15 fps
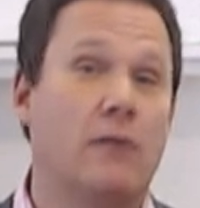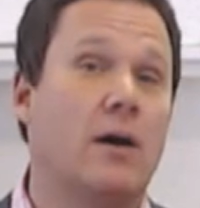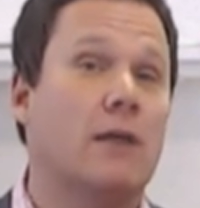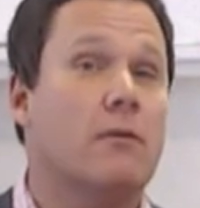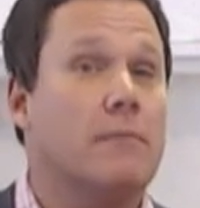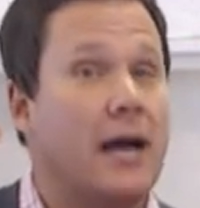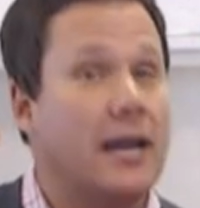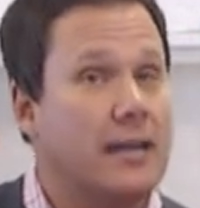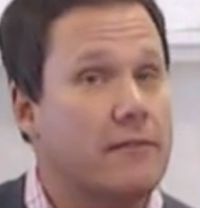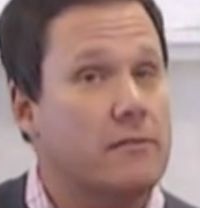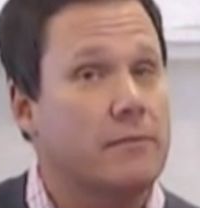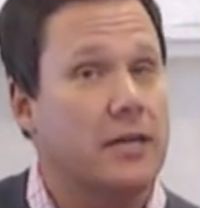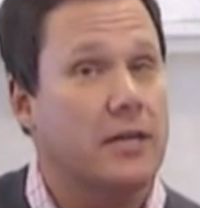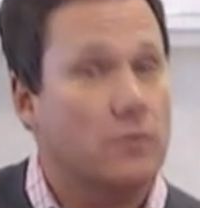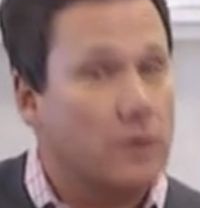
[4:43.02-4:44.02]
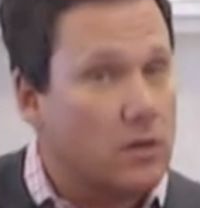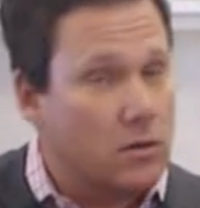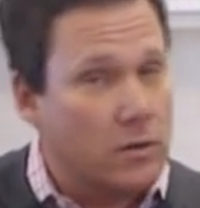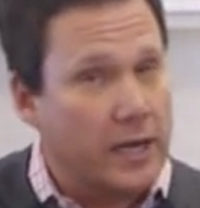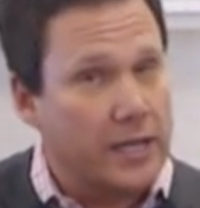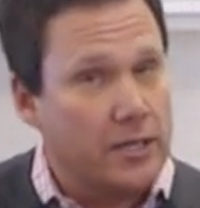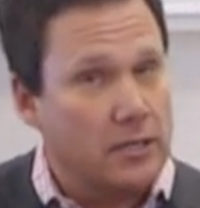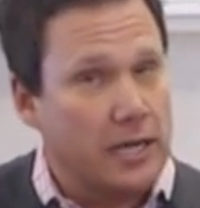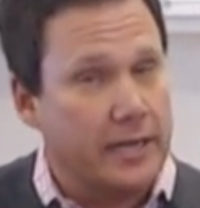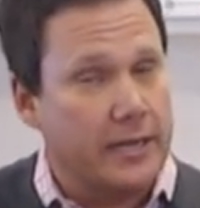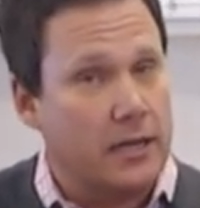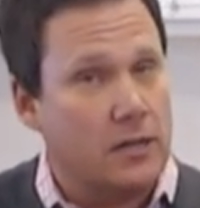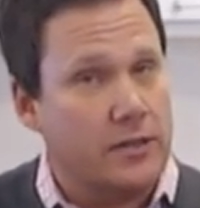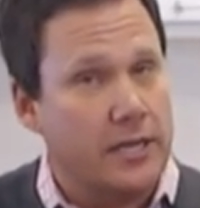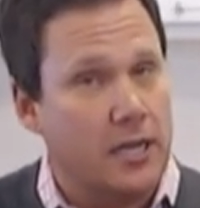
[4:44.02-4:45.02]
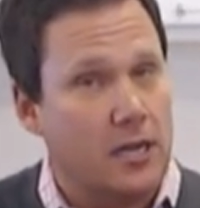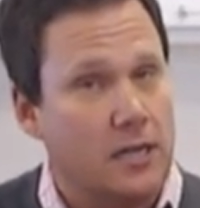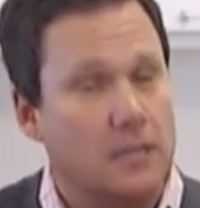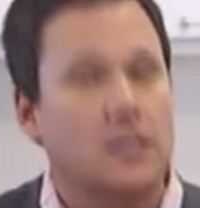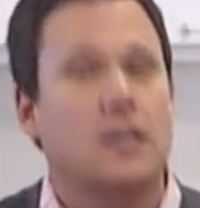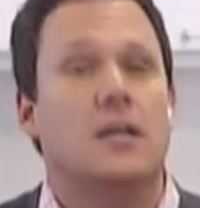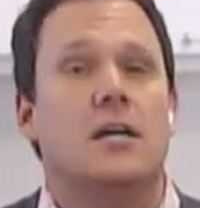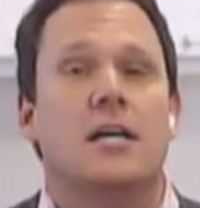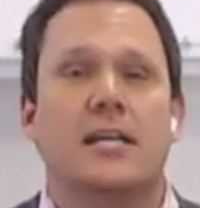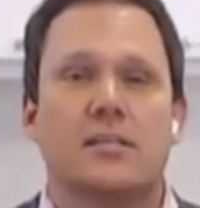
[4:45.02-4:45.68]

to remind everybody real quick United Healthcare is